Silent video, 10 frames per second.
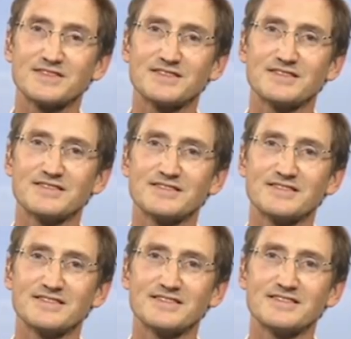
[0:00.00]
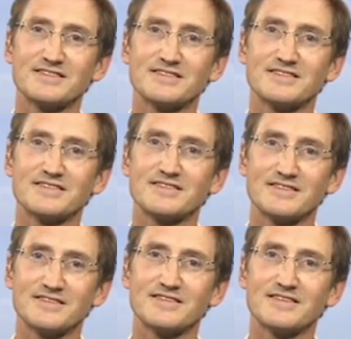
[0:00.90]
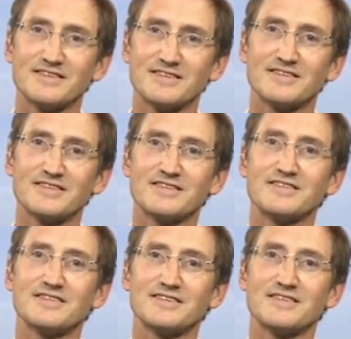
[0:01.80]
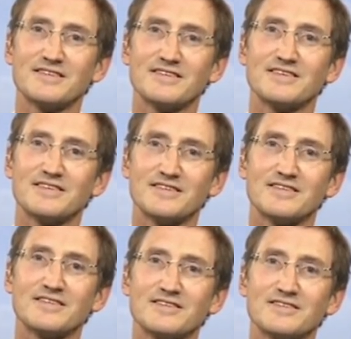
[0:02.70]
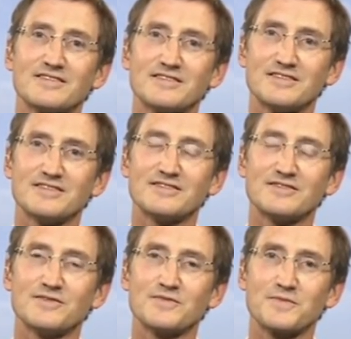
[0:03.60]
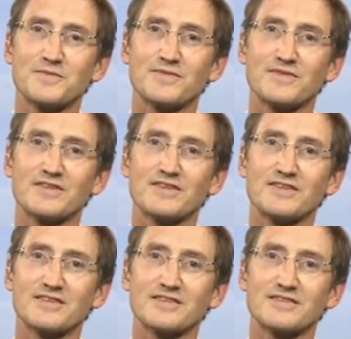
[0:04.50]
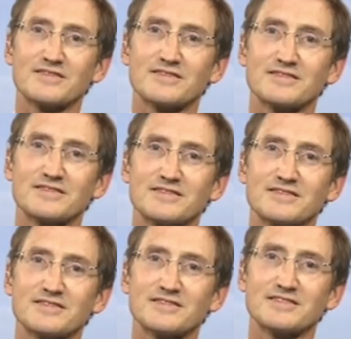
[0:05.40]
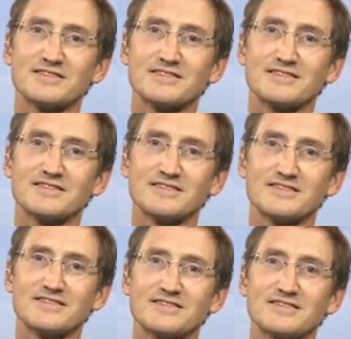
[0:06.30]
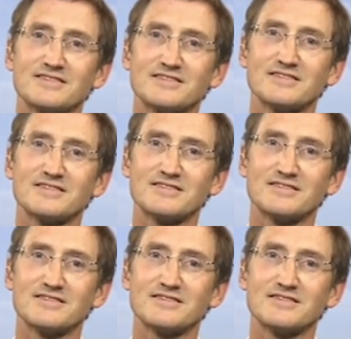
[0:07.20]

This person isn't speaking.